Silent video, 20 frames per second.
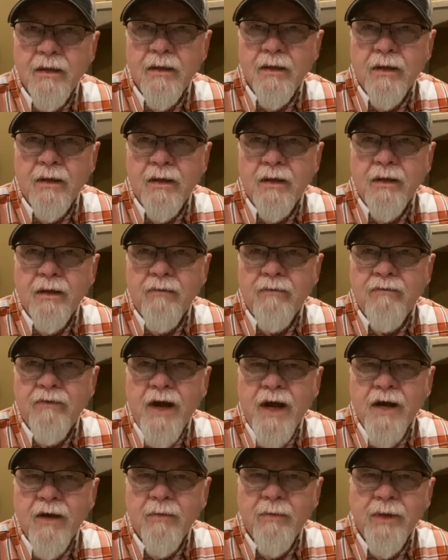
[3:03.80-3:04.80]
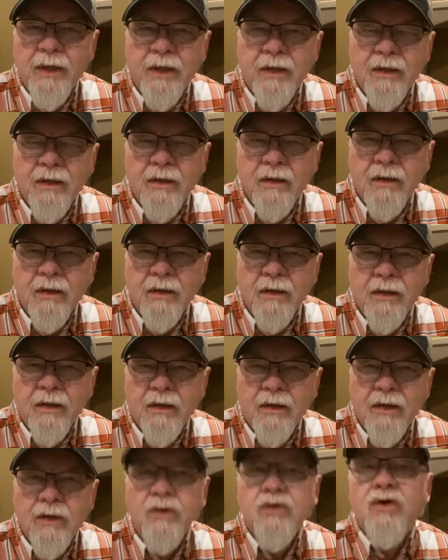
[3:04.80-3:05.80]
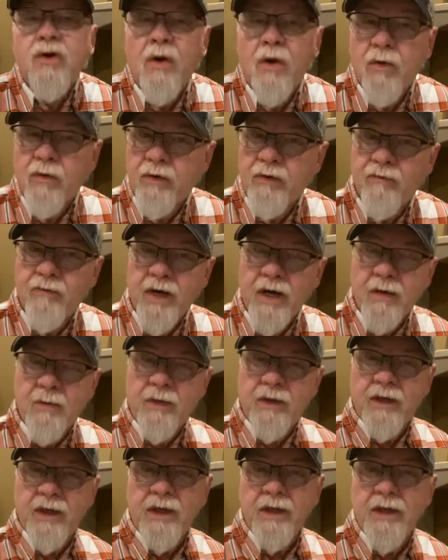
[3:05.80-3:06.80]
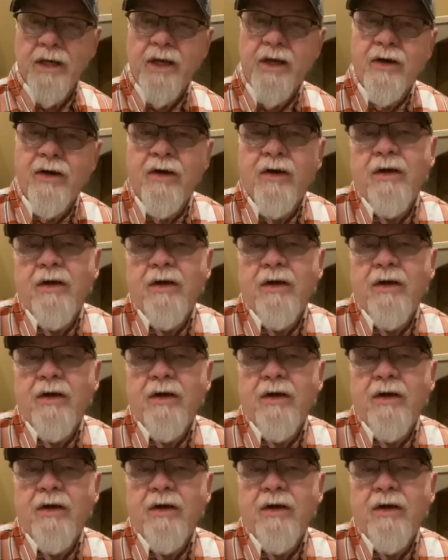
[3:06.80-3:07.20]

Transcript: controlled environment, heat and air.